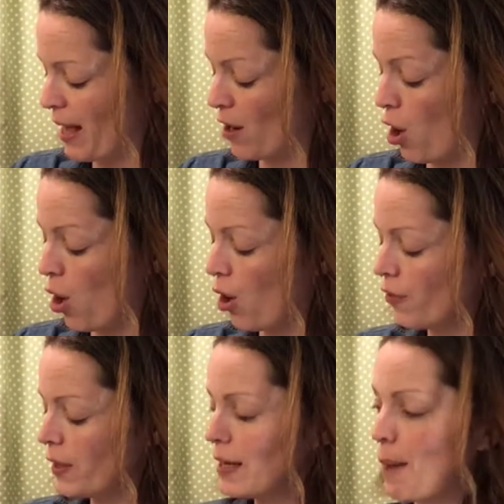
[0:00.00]
and
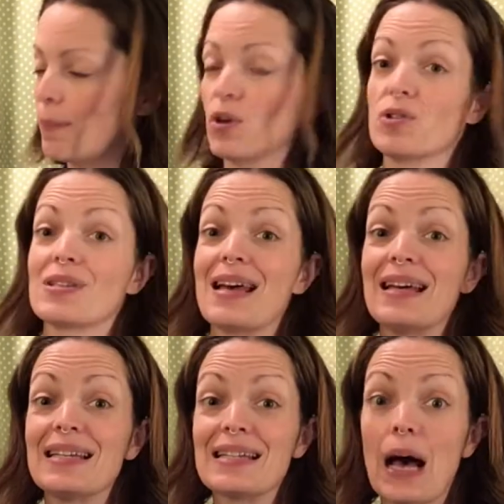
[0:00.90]
all the numbers
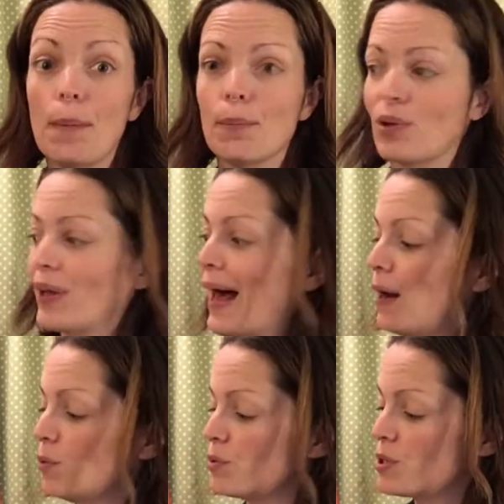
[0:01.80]
tumble
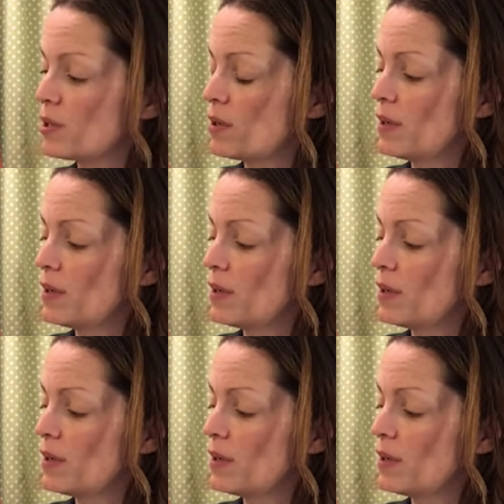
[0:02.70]
out.